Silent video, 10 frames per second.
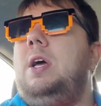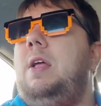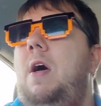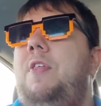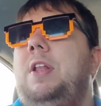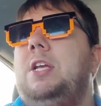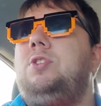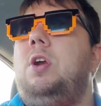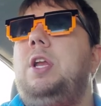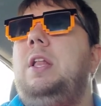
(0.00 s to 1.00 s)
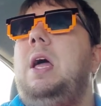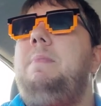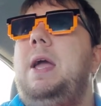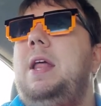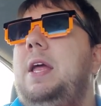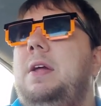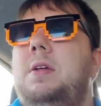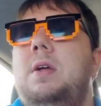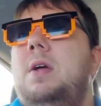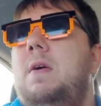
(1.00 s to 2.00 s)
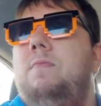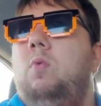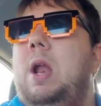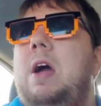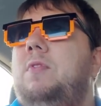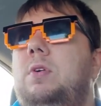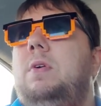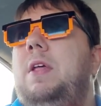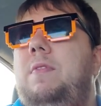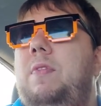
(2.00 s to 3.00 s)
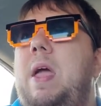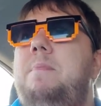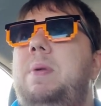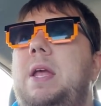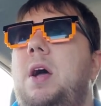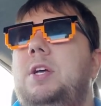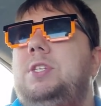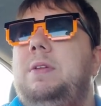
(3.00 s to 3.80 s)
I think they started Eli Manning, whatever, and they beat us.